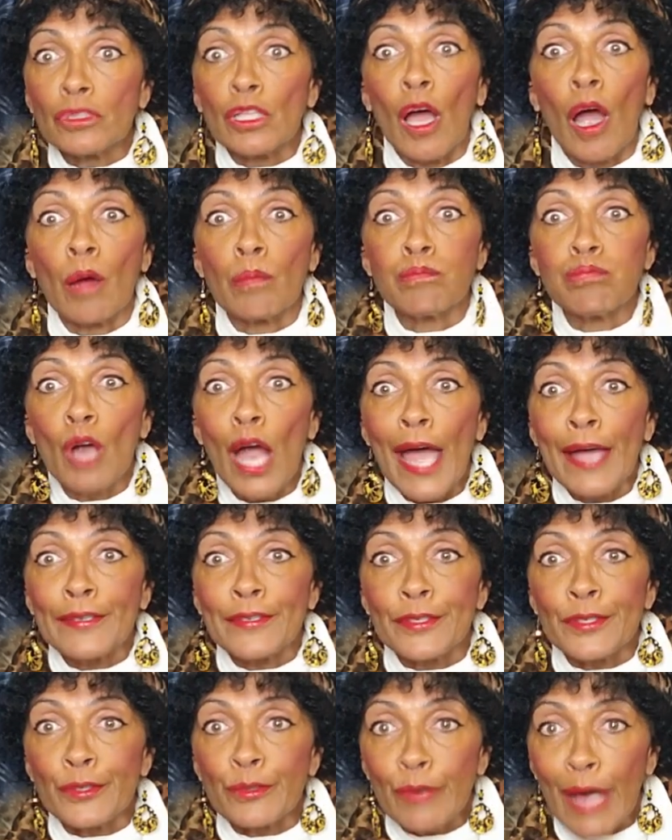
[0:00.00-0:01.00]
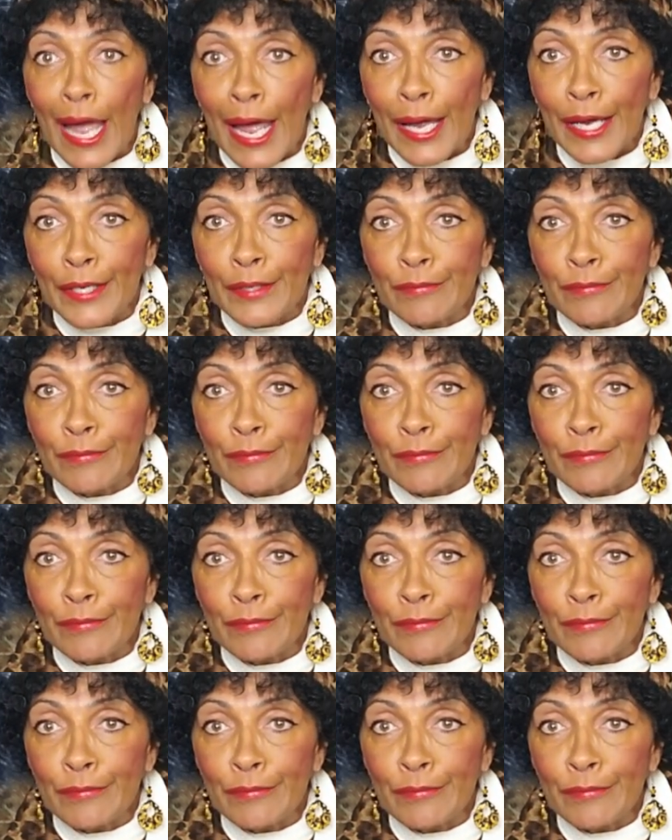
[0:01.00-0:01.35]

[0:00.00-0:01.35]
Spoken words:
The Price is Right